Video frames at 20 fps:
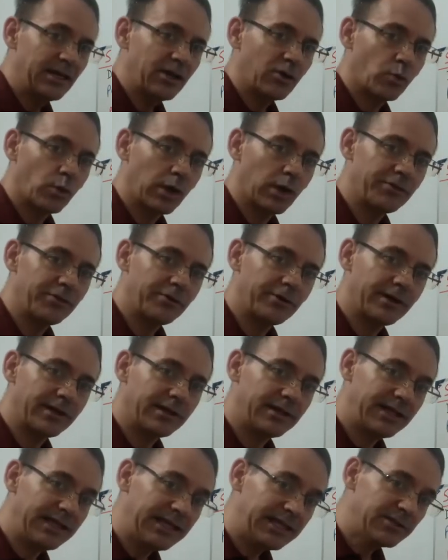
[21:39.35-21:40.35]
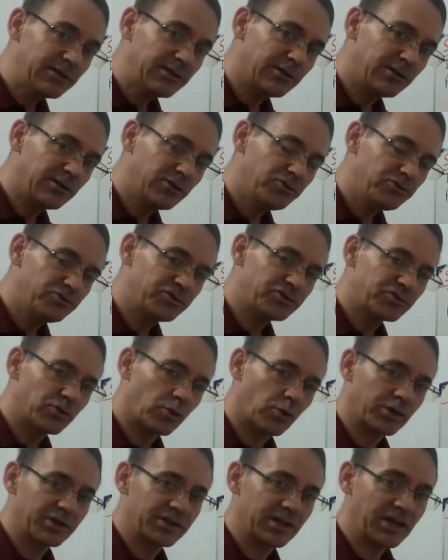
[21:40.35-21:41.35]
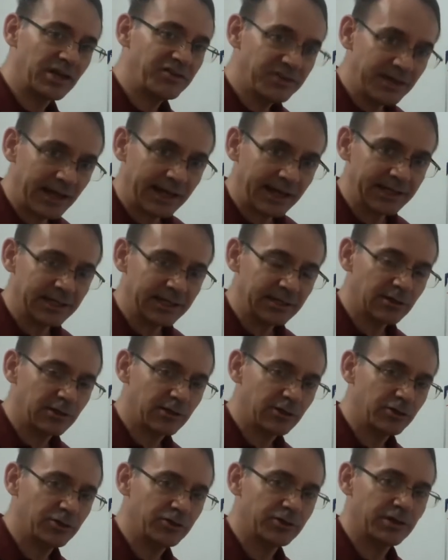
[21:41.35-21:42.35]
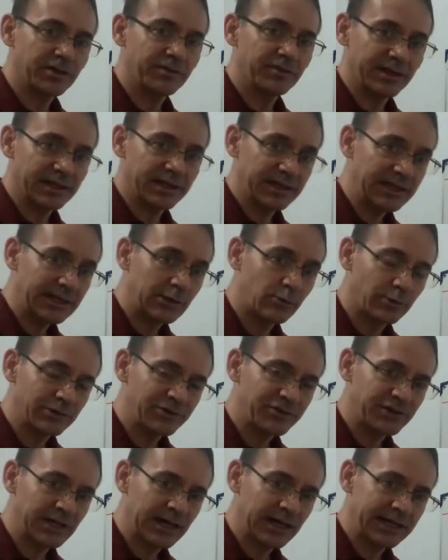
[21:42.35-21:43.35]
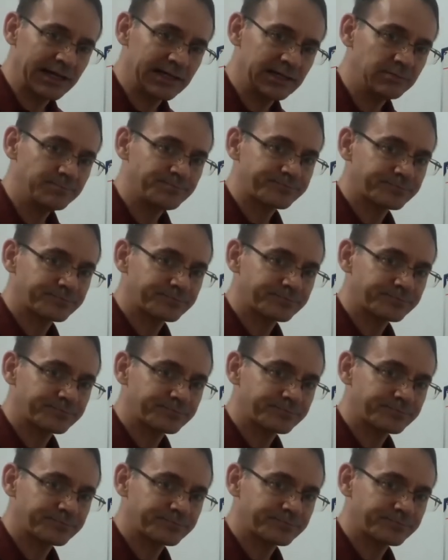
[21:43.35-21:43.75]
whether it includes or does not include the equal sign,